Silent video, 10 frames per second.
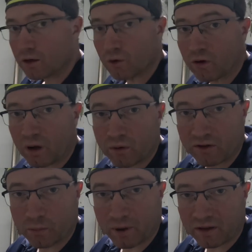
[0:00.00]
So now I
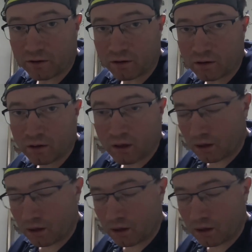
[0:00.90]
need to paint it.